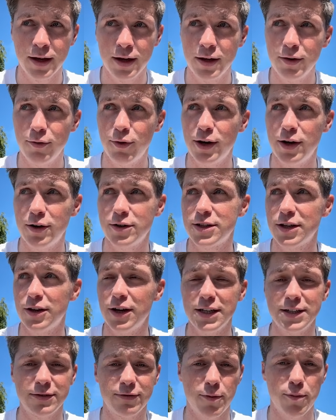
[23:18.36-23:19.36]
Whether it's the
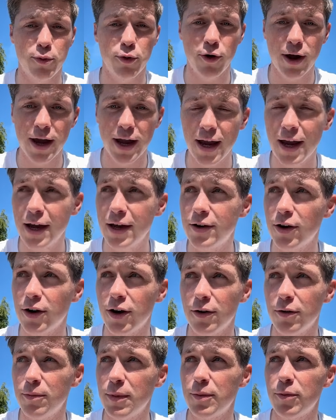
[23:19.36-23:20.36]
likes of a parade, or
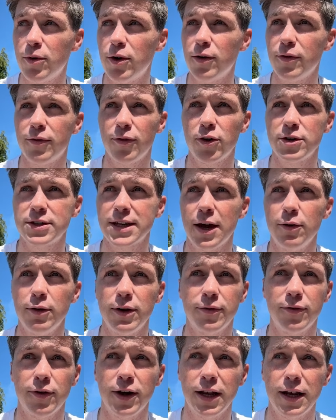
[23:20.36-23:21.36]
remember the first county
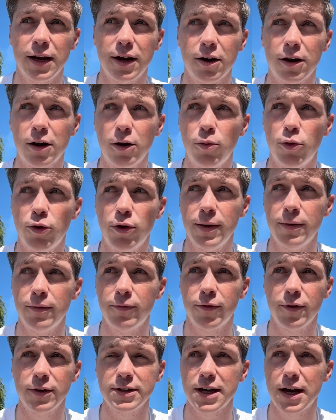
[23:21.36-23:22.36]
final our club were in,
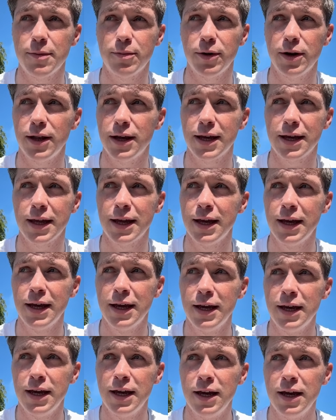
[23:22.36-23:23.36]
for example, like,
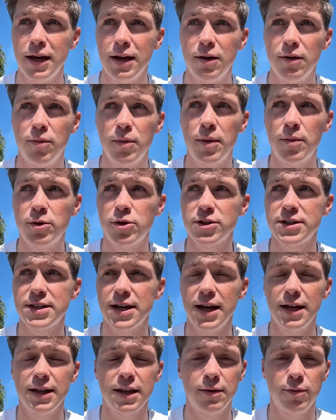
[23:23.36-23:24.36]
remember just
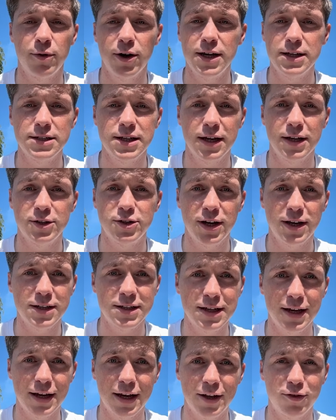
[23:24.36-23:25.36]
saying to the boys, like, geez,
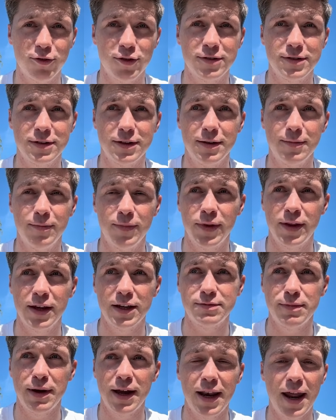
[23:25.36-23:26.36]
like, just, this
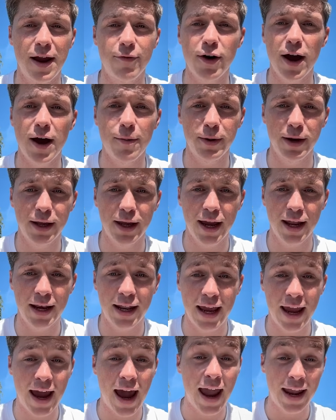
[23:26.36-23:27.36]
may never happen again.
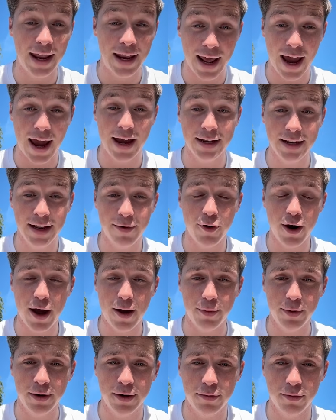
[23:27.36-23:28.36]
It had never
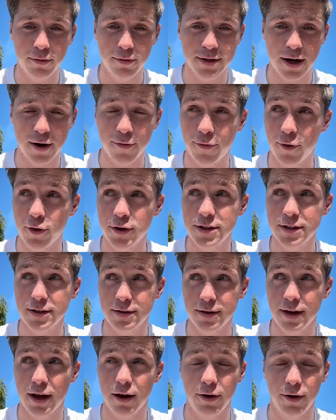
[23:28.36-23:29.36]
happened. It was our first
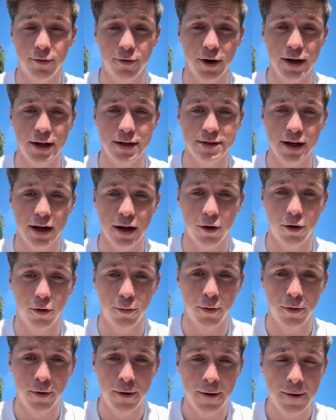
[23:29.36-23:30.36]
county final as a club,
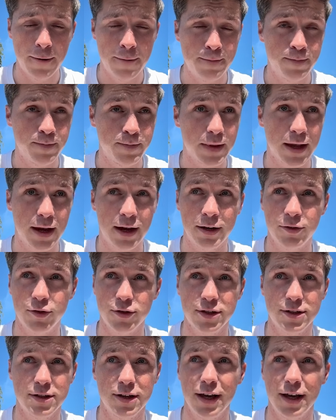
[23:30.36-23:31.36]
and just